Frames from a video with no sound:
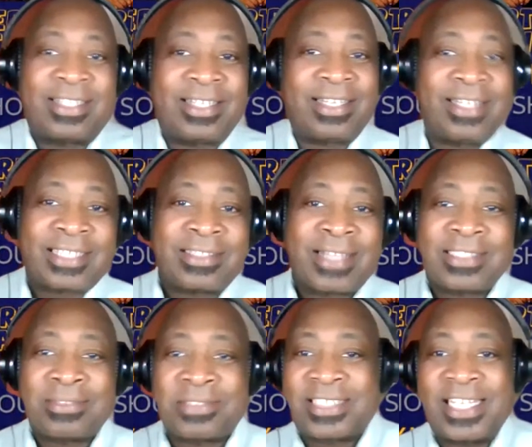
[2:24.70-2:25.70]
Like I
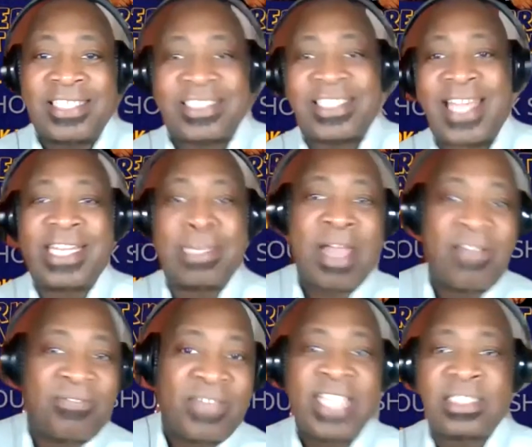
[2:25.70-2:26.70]
got some sunshine in my
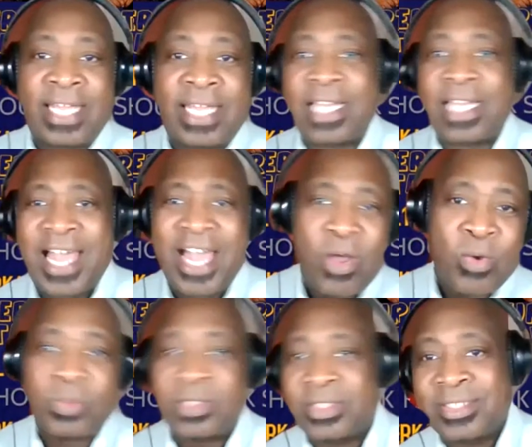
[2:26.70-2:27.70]
face. Like,
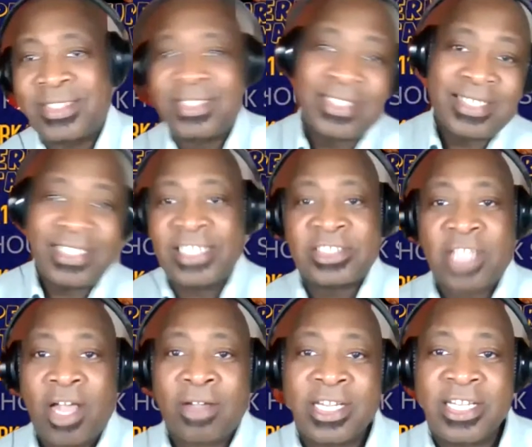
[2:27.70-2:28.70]
oh, it's
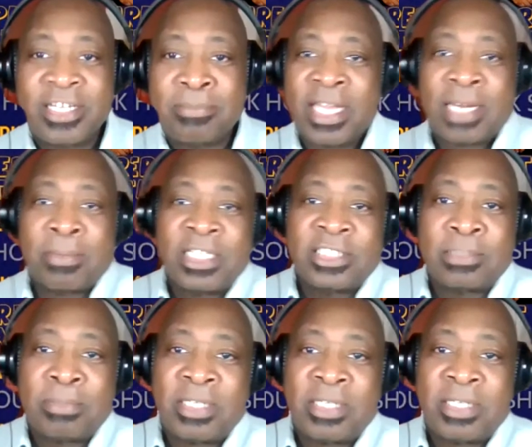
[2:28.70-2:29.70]
all good, man. I'm good
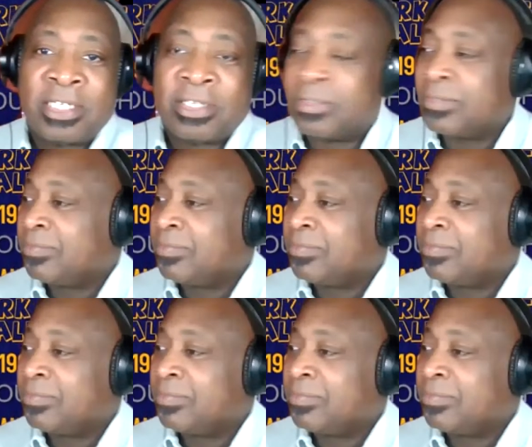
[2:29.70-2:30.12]
to be here.